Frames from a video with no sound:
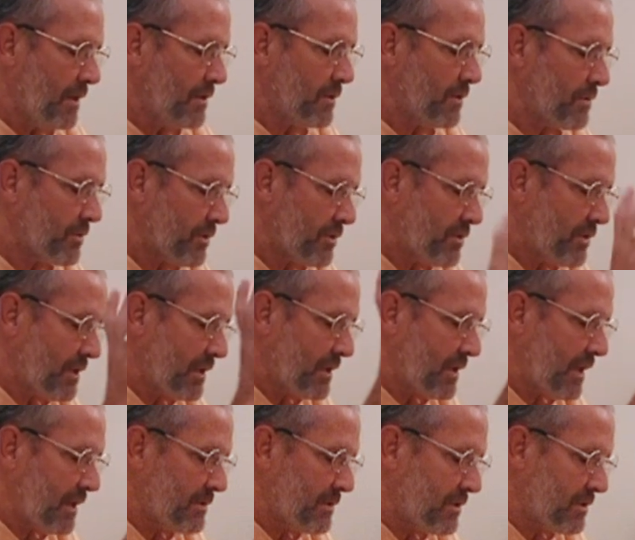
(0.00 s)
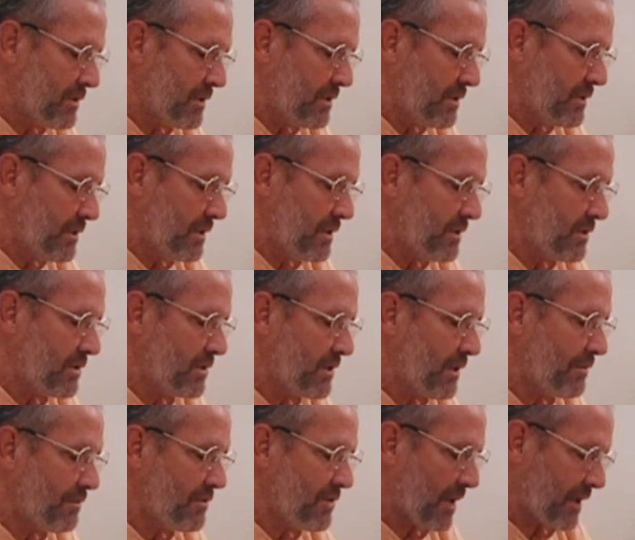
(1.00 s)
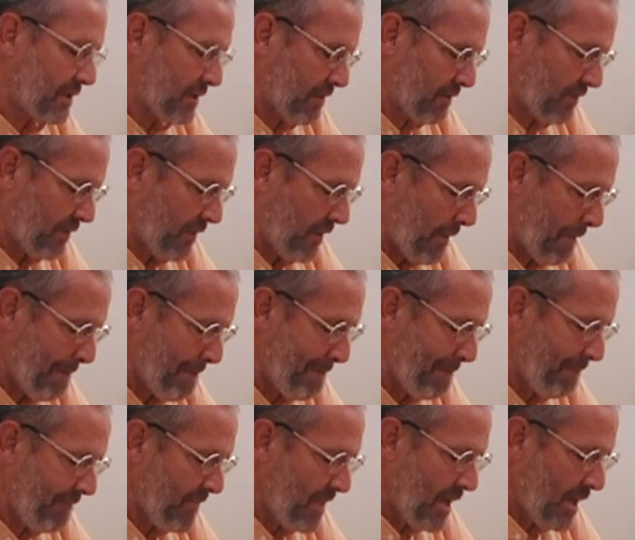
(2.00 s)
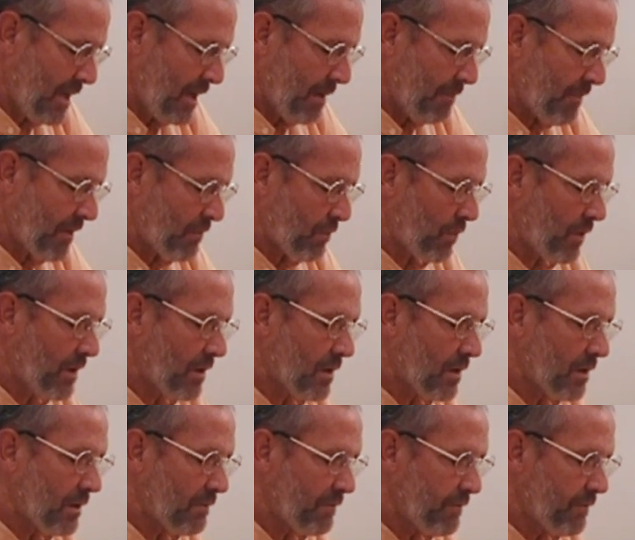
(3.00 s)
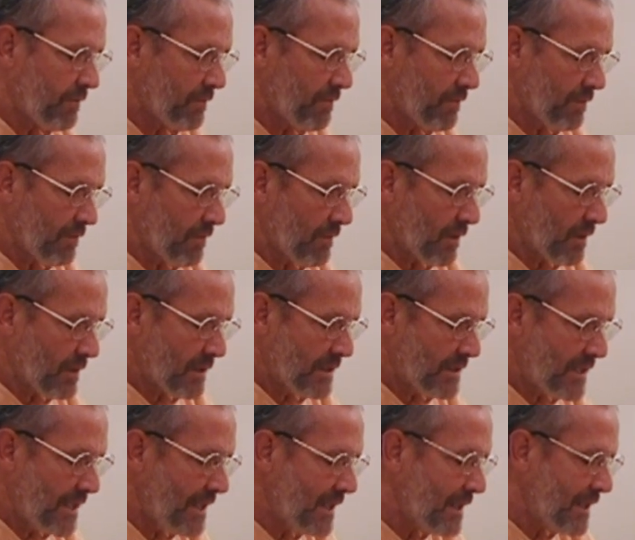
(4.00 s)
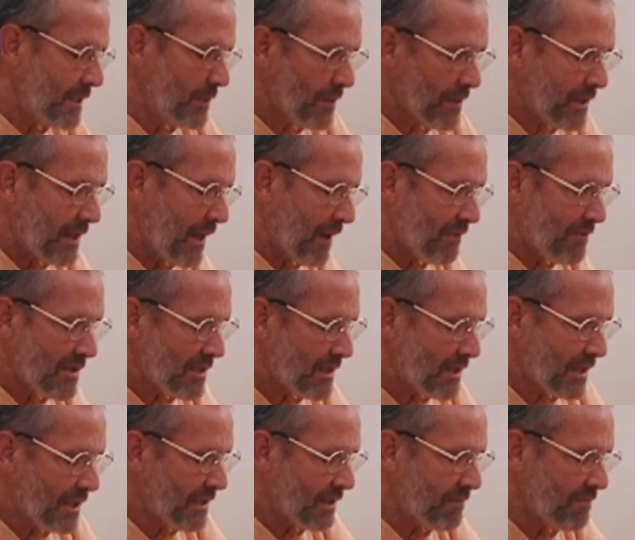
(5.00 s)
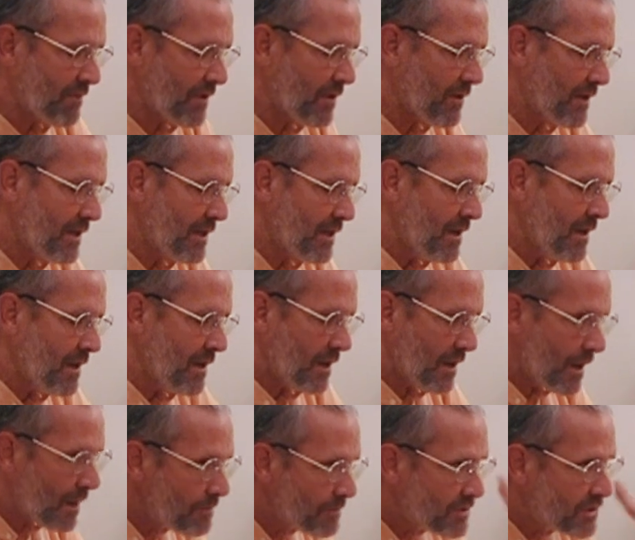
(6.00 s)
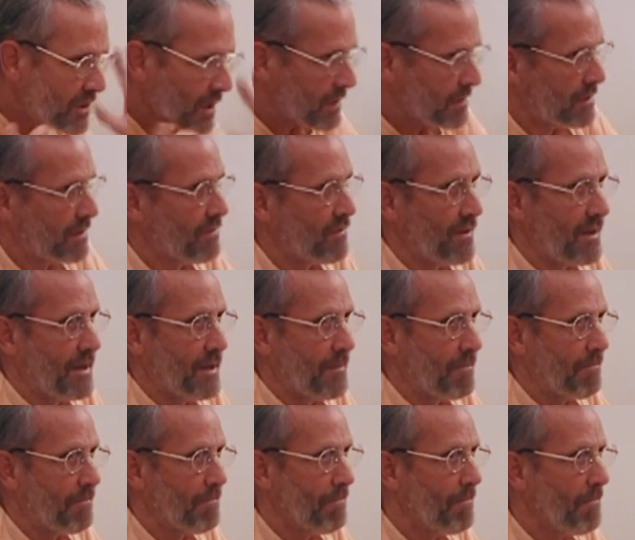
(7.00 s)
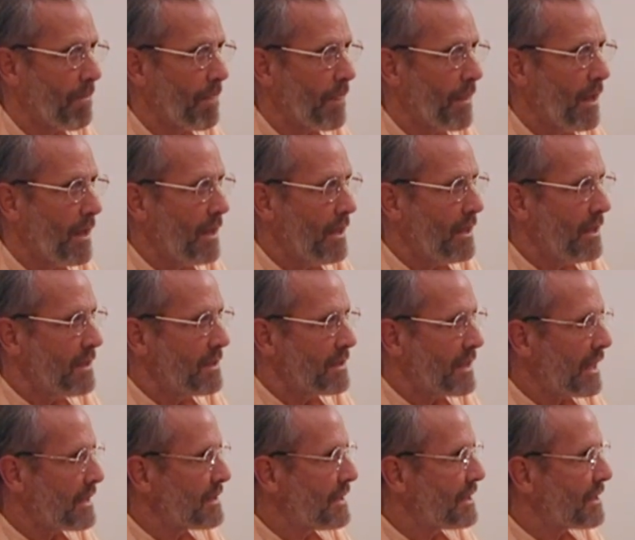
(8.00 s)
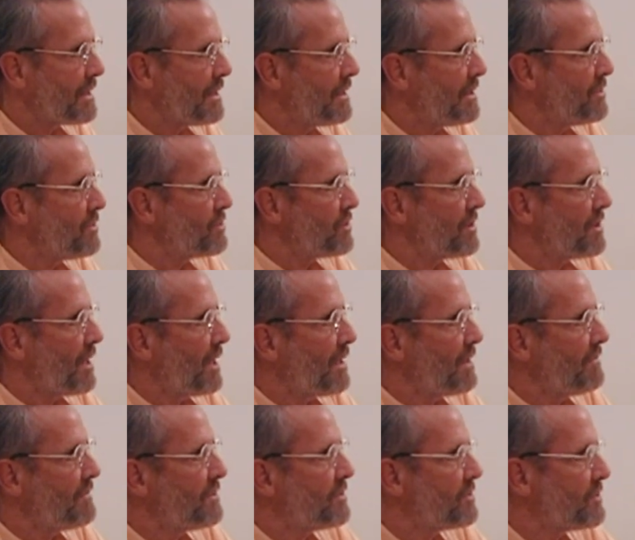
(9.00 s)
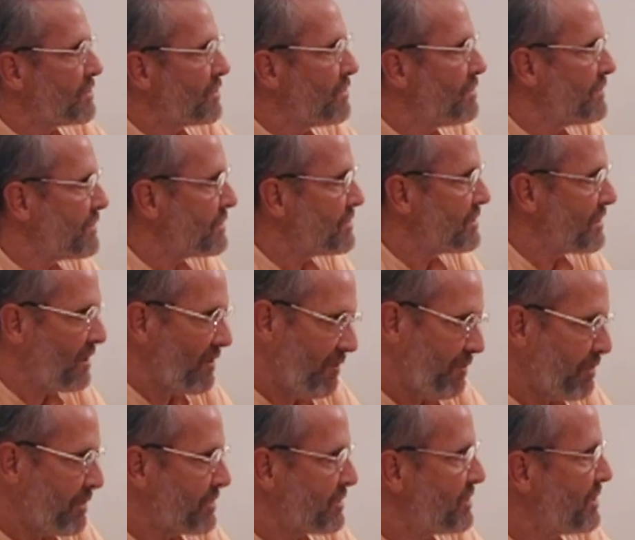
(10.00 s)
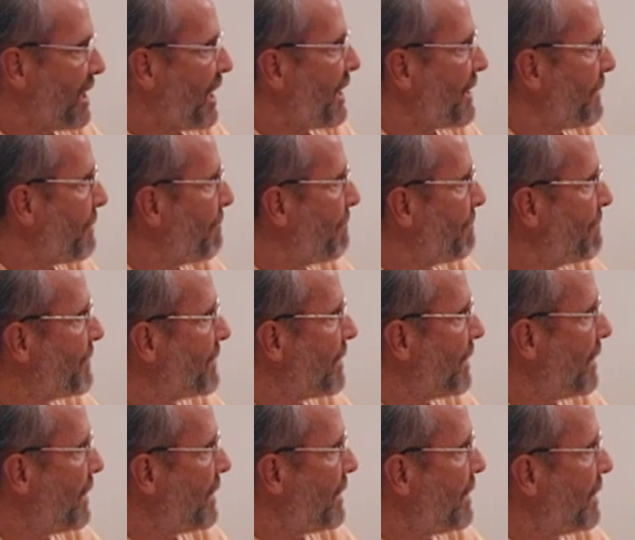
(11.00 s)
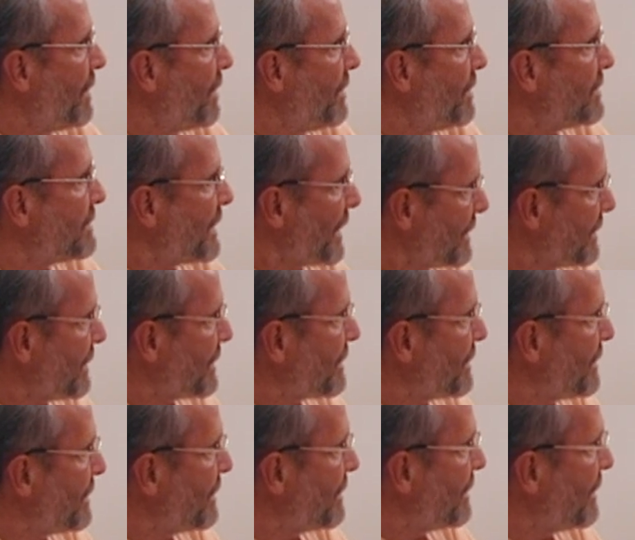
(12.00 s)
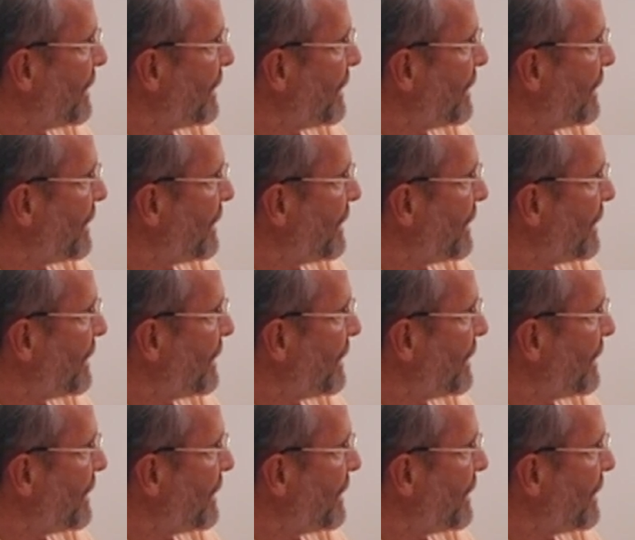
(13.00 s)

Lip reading: So Krishna consciousness is subjective. But we are dealing with everything very objectively. Technically, you should not even serve yourself prasadam. Technically.